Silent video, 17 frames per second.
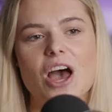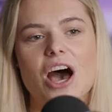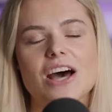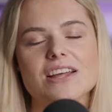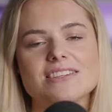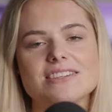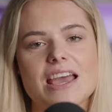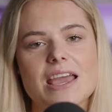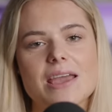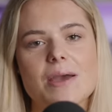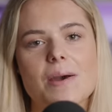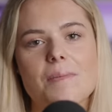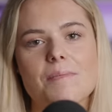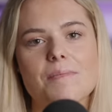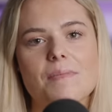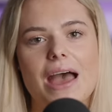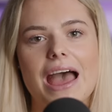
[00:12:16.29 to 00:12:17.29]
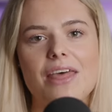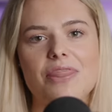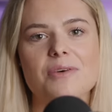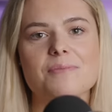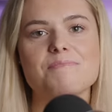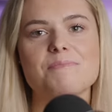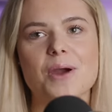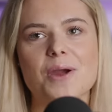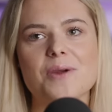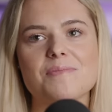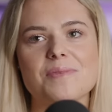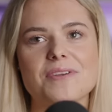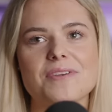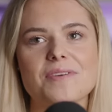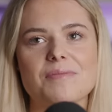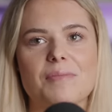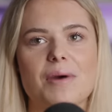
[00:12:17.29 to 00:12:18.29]
I'd say at the
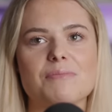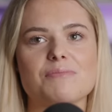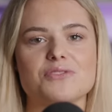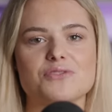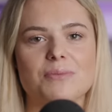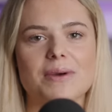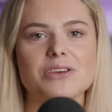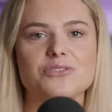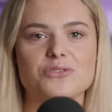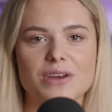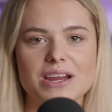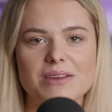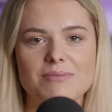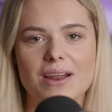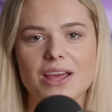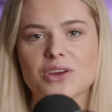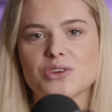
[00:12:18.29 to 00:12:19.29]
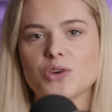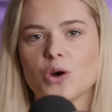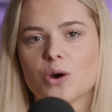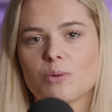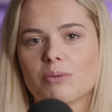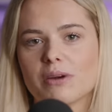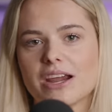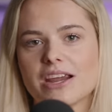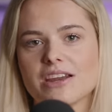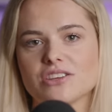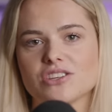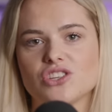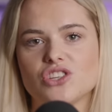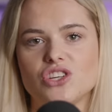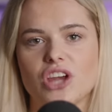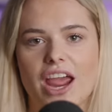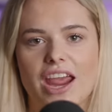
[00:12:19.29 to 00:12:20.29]
moment, my dream like dog breed
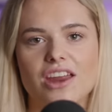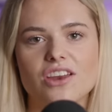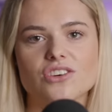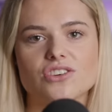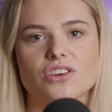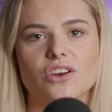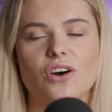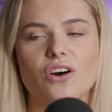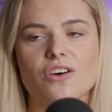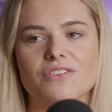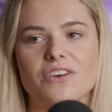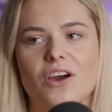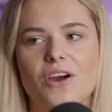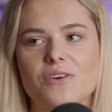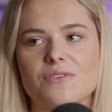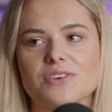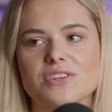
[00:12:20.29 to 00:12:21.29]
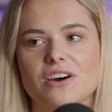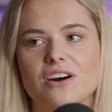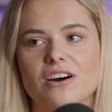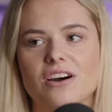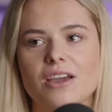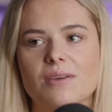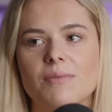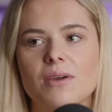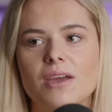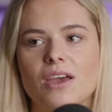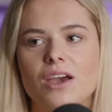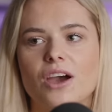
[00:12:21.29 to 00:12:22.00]
has changed a lot of over time,